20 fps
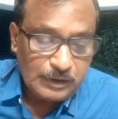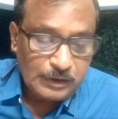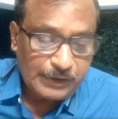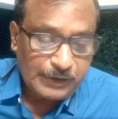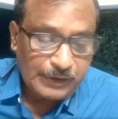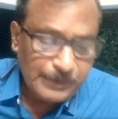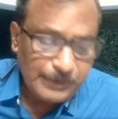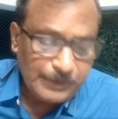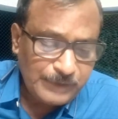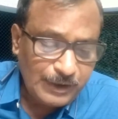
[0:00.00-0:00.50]

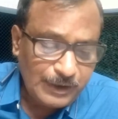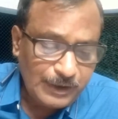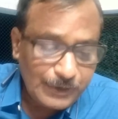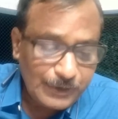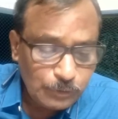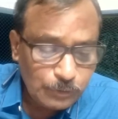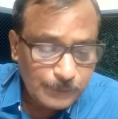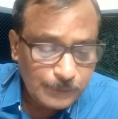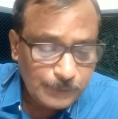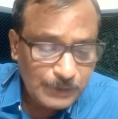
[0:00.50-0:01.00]
Gift in
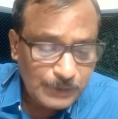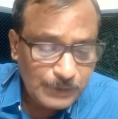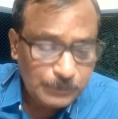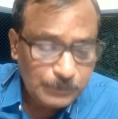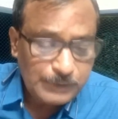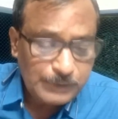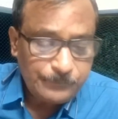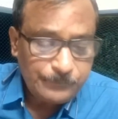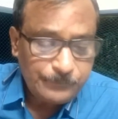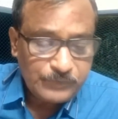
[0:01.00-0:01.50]
lieu of
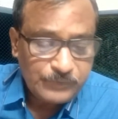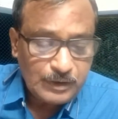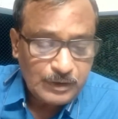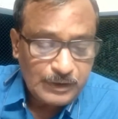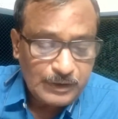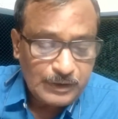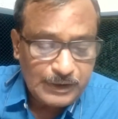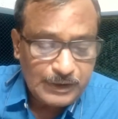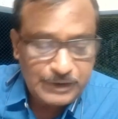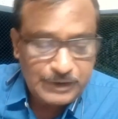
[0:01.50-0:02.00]
dower.
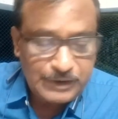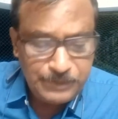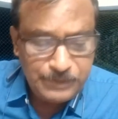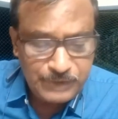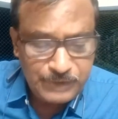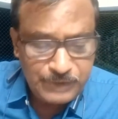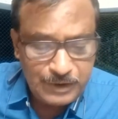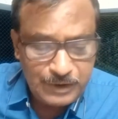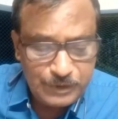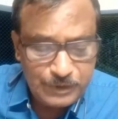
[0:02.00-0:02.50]
A gift
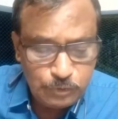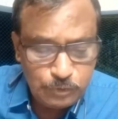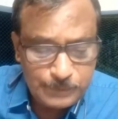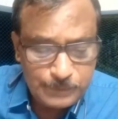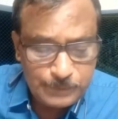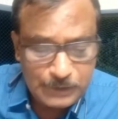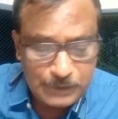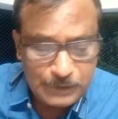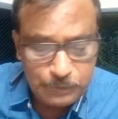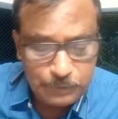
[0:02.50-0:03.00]
in lieu
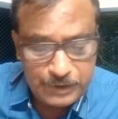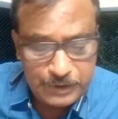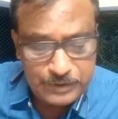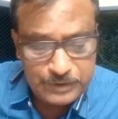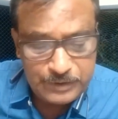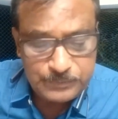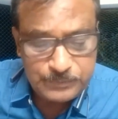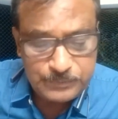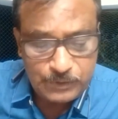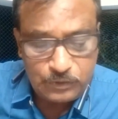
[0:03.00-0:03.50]
of dower
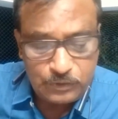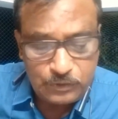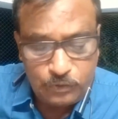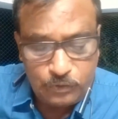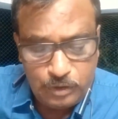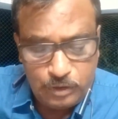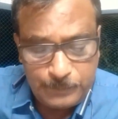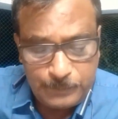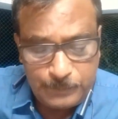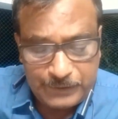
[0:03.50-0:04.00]
is for
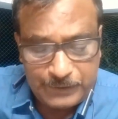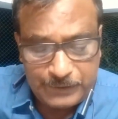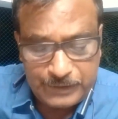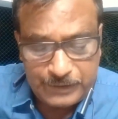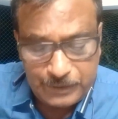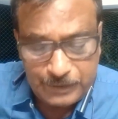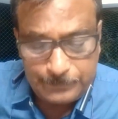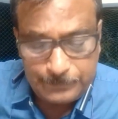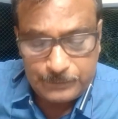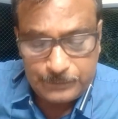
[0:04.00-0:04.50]
all
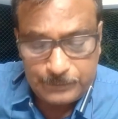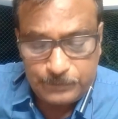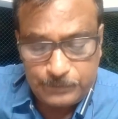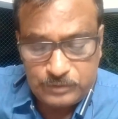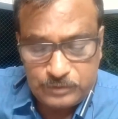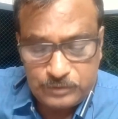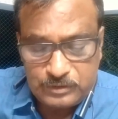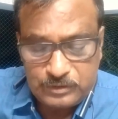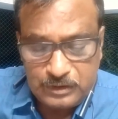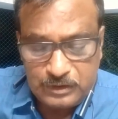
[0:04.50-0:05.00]
practical
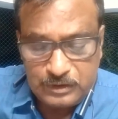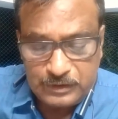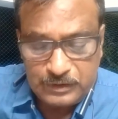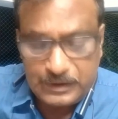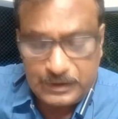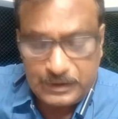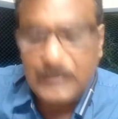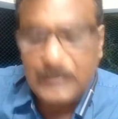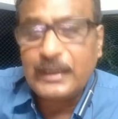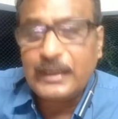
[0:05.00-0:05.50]
purpose
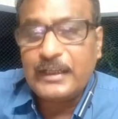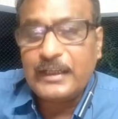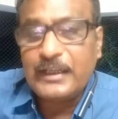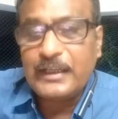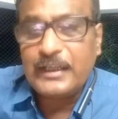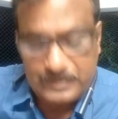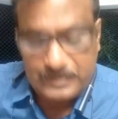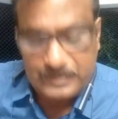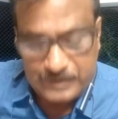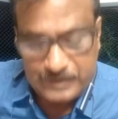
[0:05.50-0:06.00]
regarded
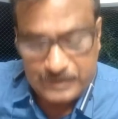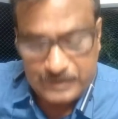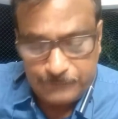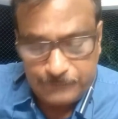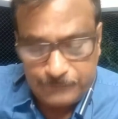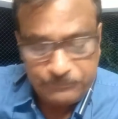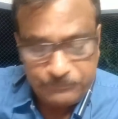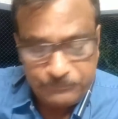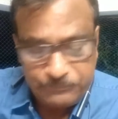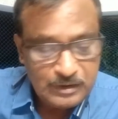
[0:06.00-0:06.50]
as a shell,
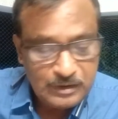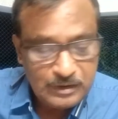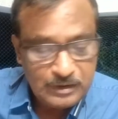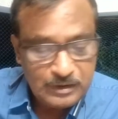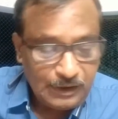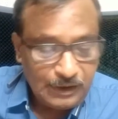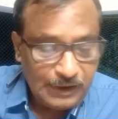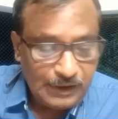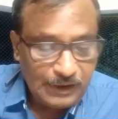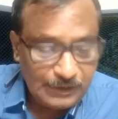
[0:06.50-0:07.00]

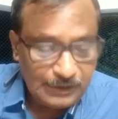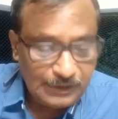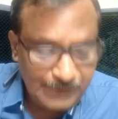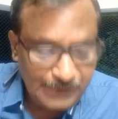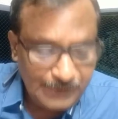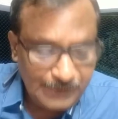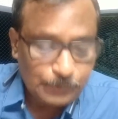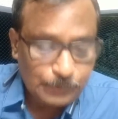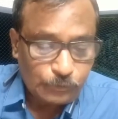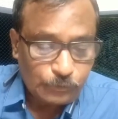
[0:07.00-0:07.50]
and
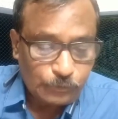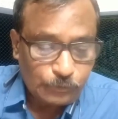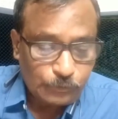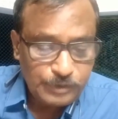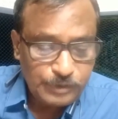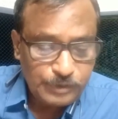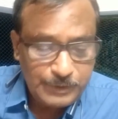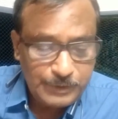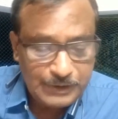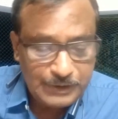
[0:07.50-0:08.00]
therefore
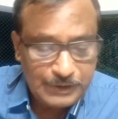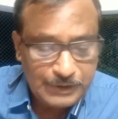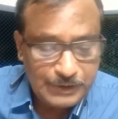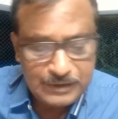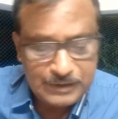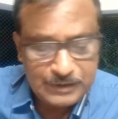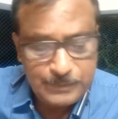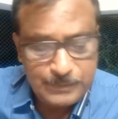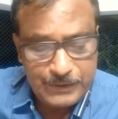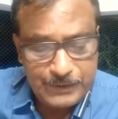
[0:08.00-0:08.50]
even a
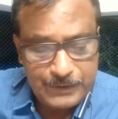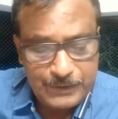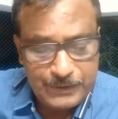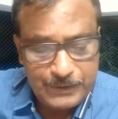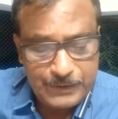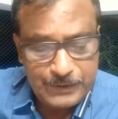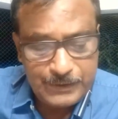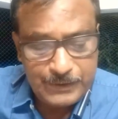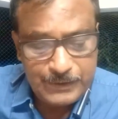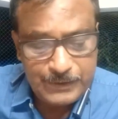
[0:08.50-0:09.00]
deathbed
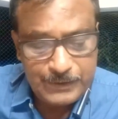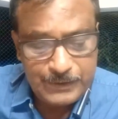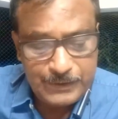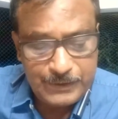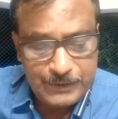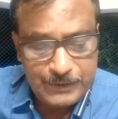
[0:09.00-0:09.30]
gift in lieu